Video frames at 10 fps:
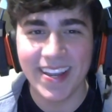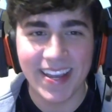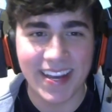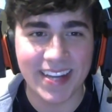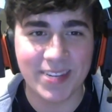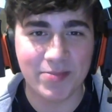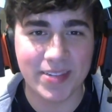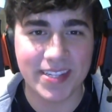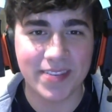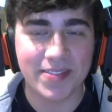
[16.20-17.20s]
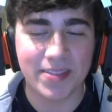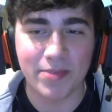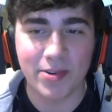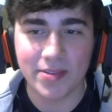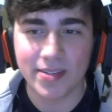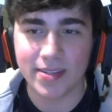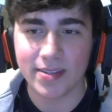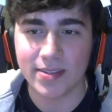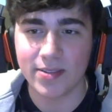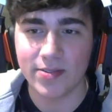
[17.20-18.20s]
I took myself some notes,
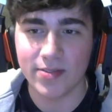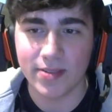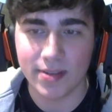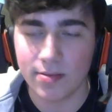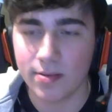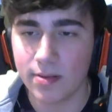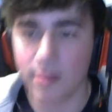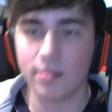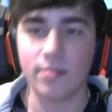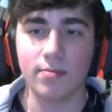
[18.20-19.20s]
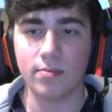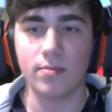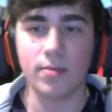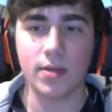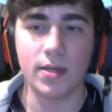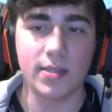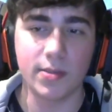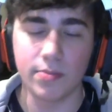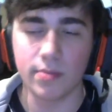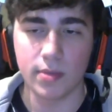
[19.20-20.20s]
so it's
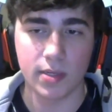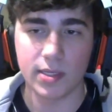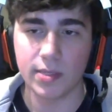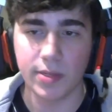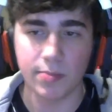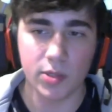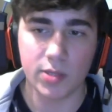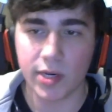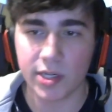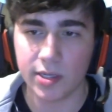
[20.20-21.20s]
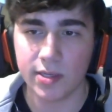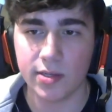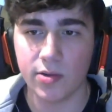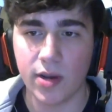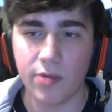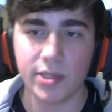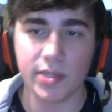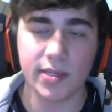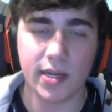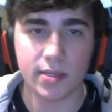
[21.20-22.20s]
a it's a bit more structured. So I will
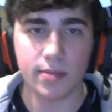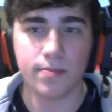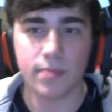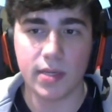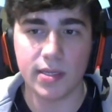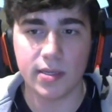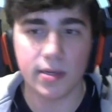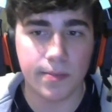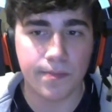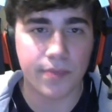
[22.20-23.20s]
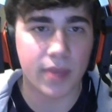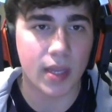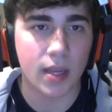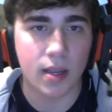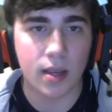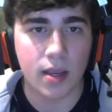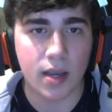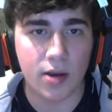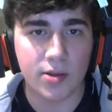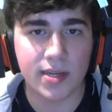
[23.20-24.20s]
just start instantly.
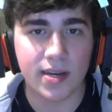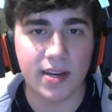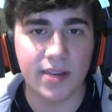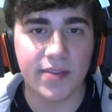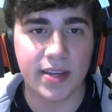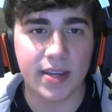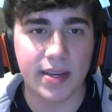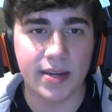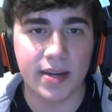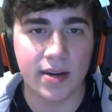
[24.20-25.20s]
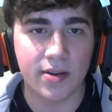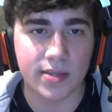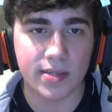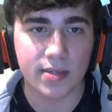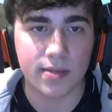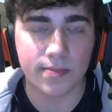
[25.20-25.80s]
How is it living in the house?